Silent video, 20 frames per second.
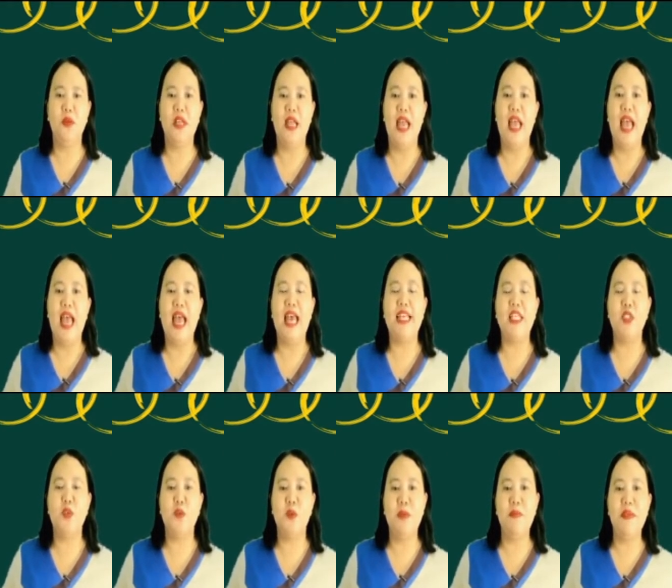as we
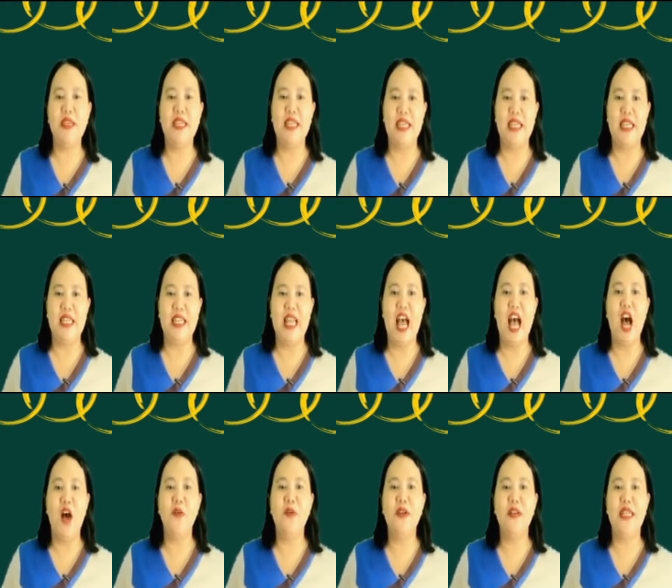begin our
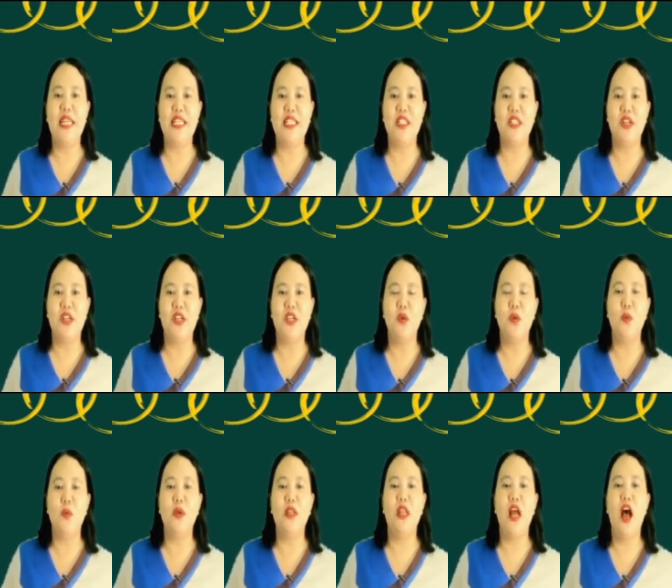lesson with
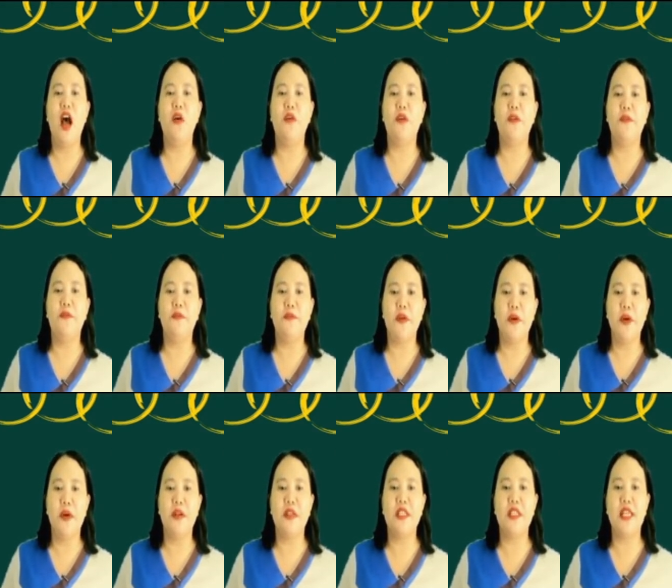our
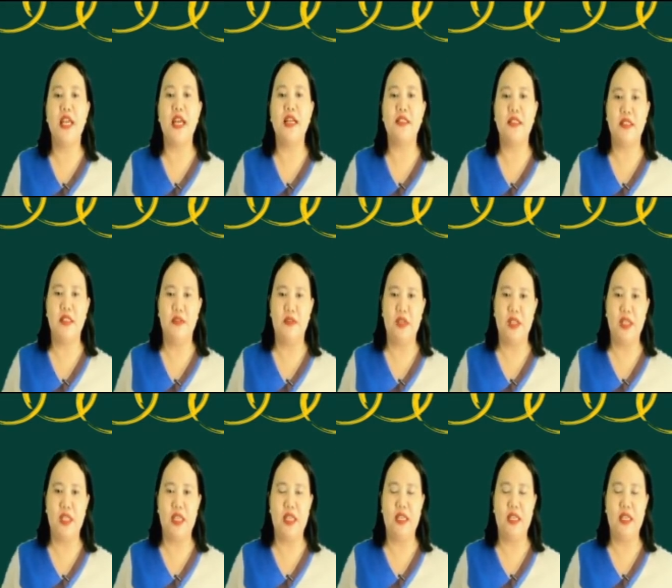first activity.